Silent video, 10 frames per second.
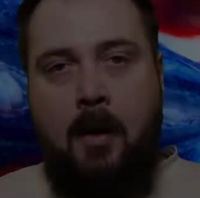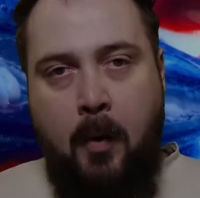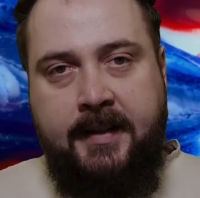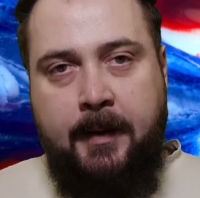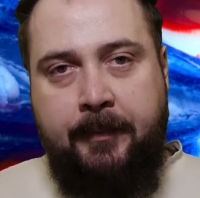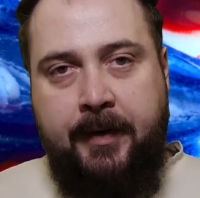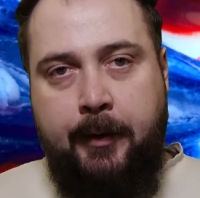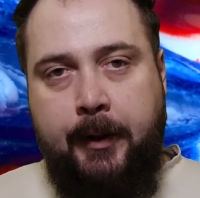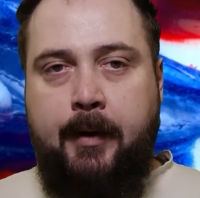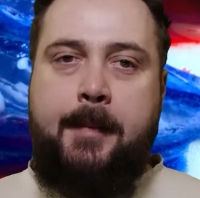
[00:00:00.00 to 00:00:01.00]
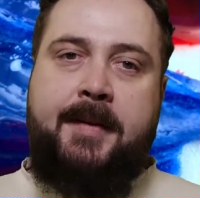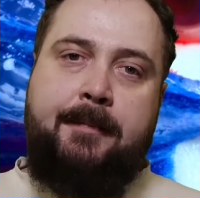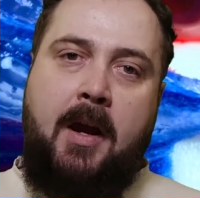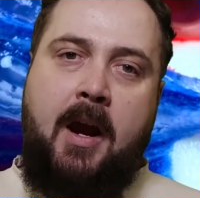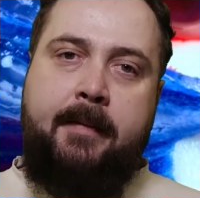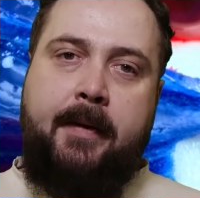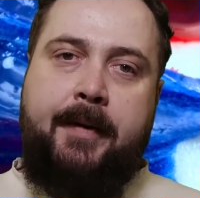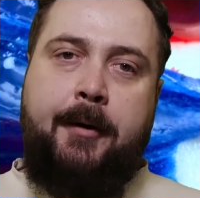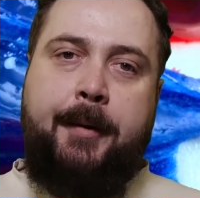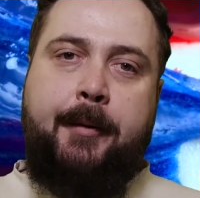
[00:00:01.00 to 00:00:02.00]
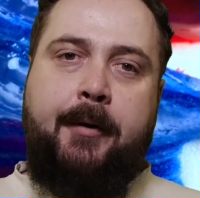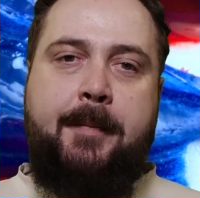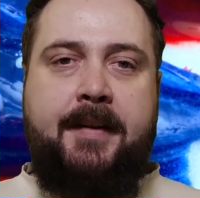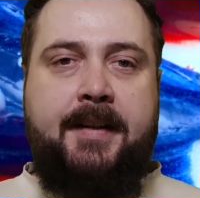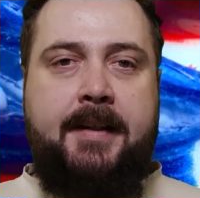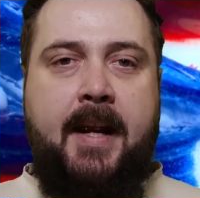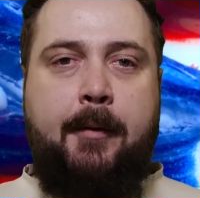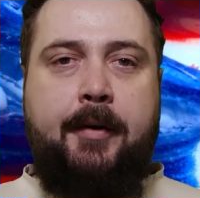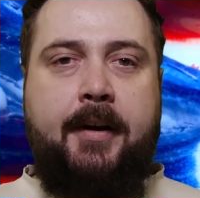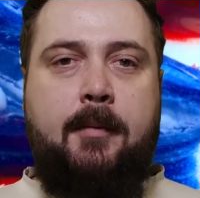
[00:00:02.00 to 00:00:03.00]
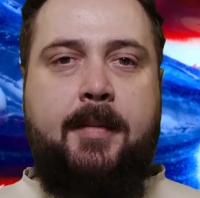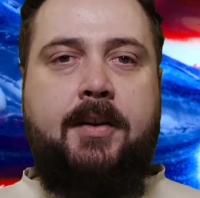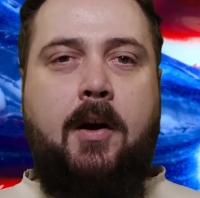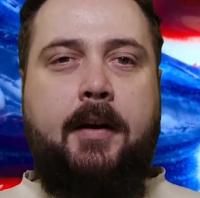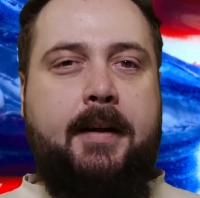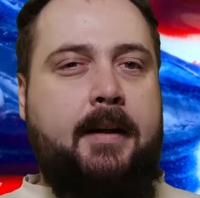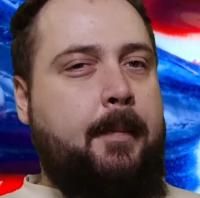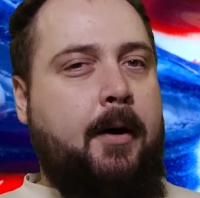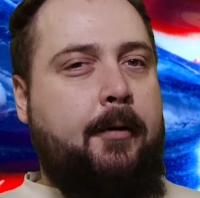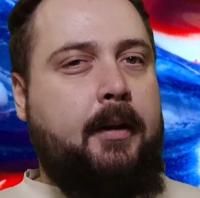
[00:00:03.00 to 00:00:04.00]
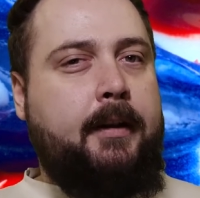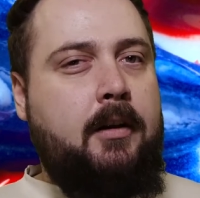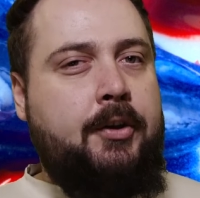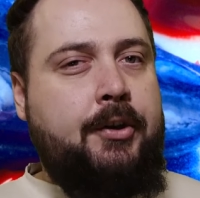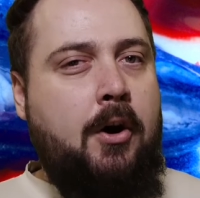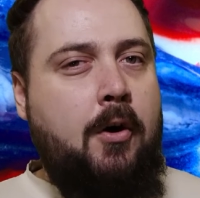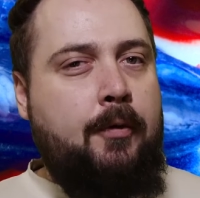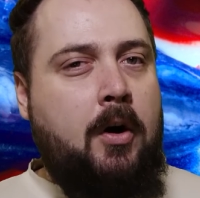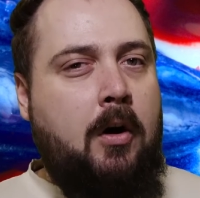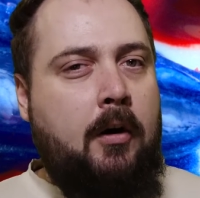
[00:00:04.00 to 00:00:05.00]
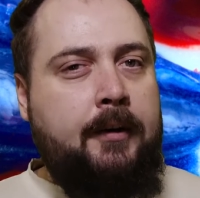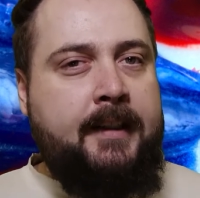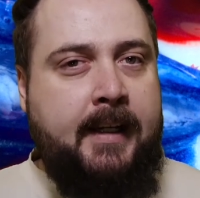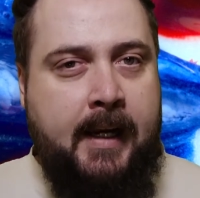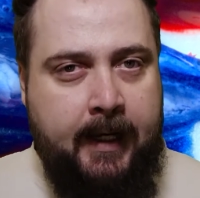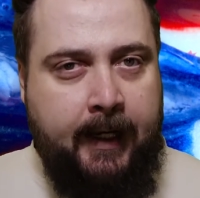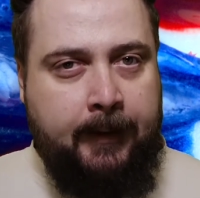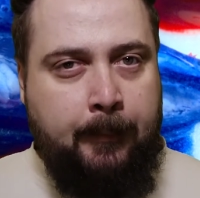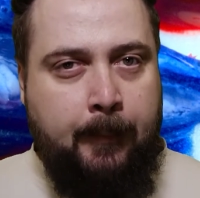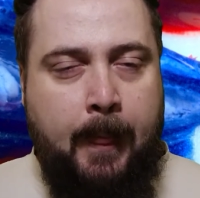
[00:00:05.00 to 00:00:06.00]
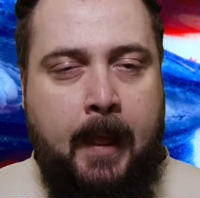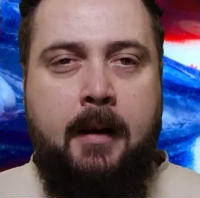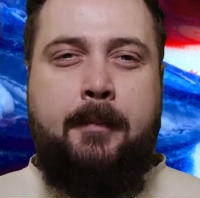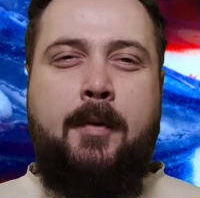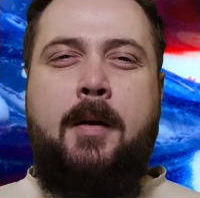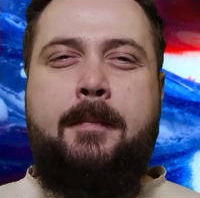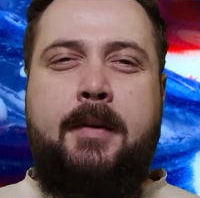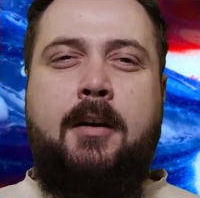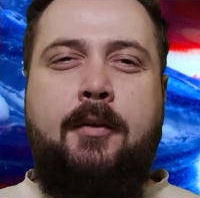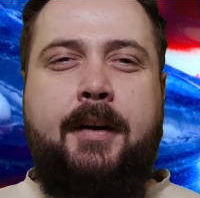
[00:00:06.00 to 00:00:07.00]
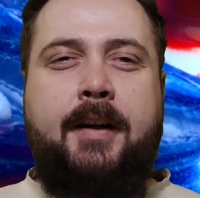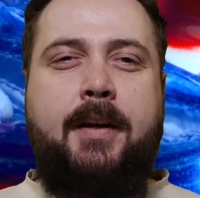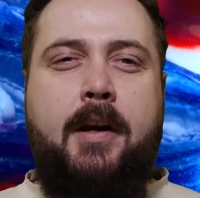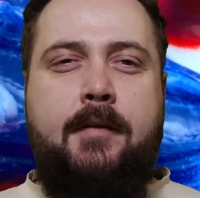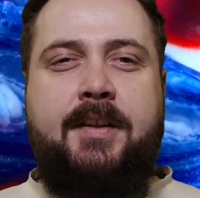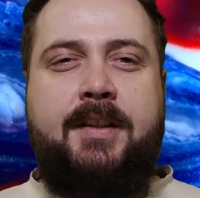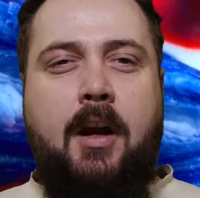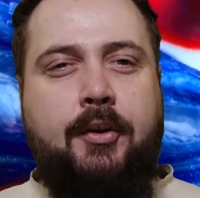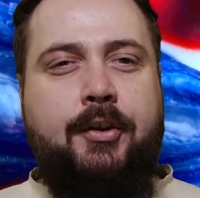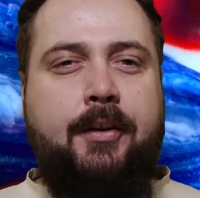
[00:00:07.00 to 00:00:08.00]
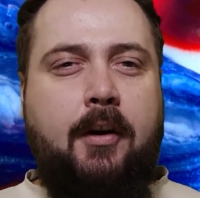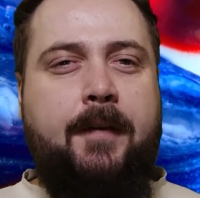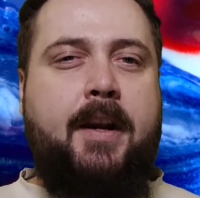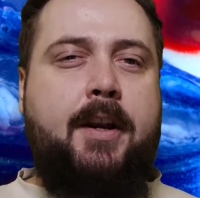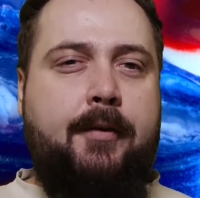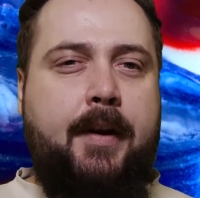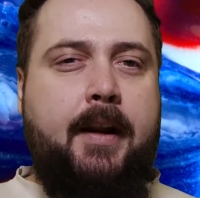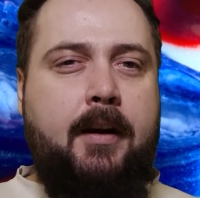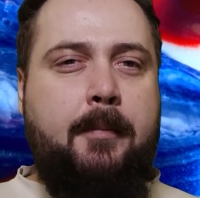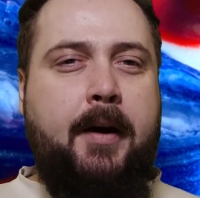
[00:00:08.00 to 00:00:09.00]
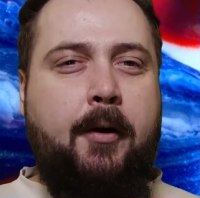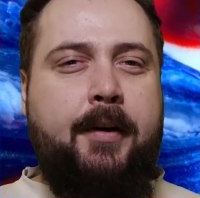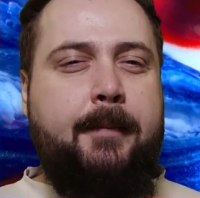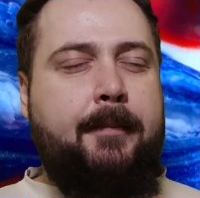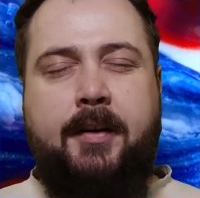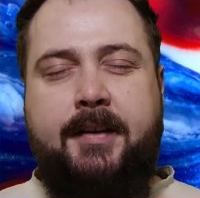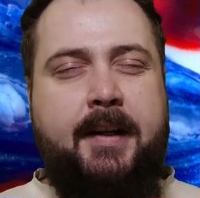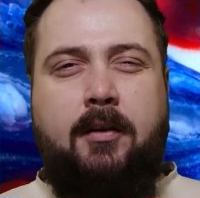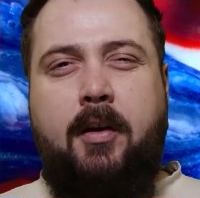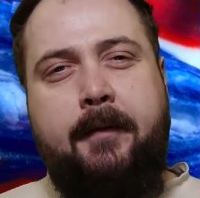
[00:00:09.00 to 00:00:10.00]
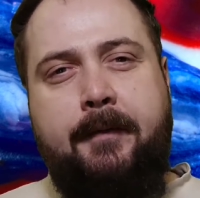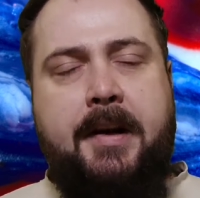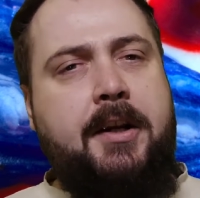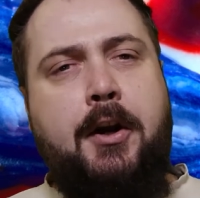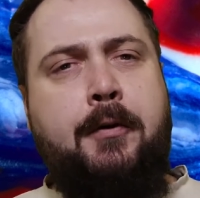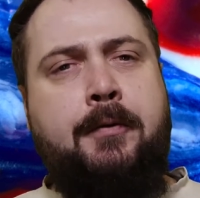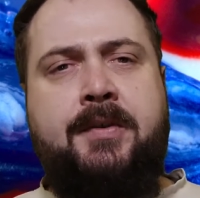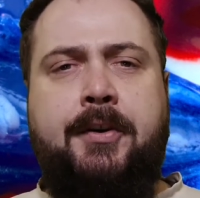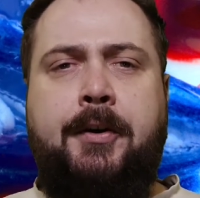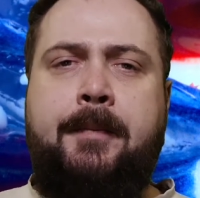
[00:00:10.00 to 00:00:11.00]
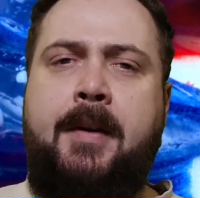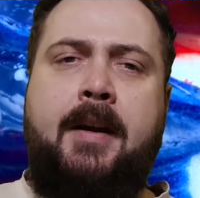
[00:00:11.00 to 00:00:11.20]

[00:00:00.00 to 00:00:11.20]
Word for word: What's up, Theory Creeps? I'm the Theory Creep, and today we're going to be talking about a little show called Kidding. Not hearing a ton of discussion on the internet about it, not seeing a lot of videos or